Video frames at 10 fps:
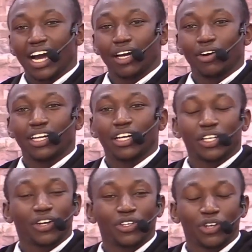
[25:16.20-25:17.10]

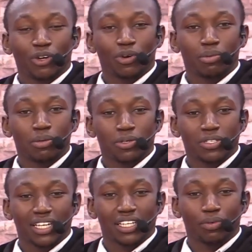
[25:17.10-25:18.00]
Wanarika wenye walikuwa Bible
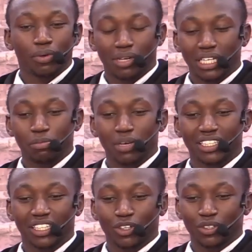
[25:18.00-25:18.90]
study. We were
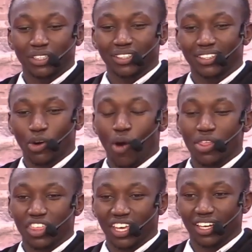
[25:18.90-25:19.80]
debating on one
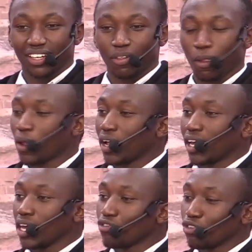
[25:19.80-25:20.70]
thing.
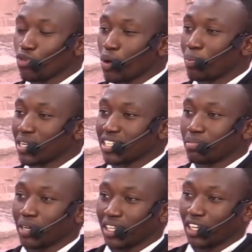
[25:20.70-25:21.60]
If you were passing
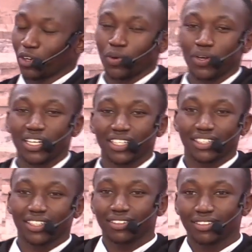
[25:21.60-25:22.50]
by the road
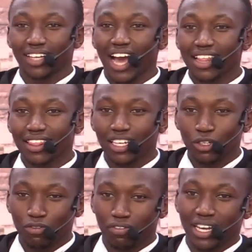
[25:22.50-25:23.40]
and then you
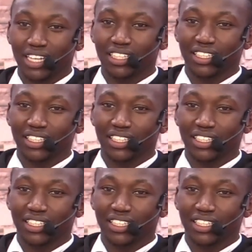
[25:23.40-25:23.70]
find